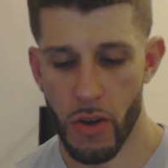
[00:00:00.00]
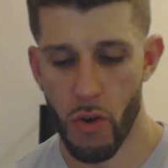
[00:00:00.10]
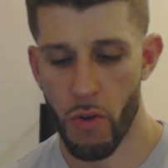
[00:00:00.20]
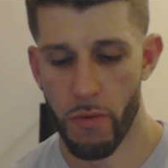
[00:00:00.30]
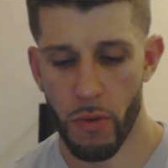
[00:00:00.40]
The
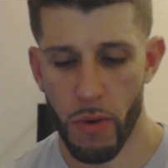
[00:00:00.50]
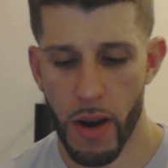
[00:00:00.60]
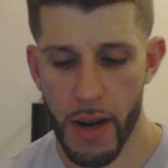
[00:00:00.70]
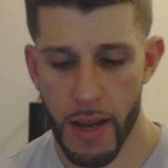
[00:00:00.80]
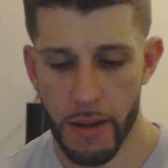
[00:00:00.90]

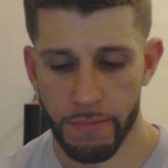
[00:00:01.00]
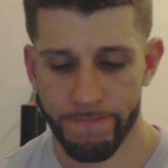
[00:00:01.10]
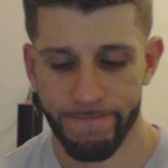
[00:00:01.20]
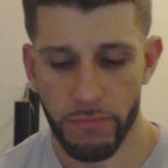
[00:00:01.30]
overriding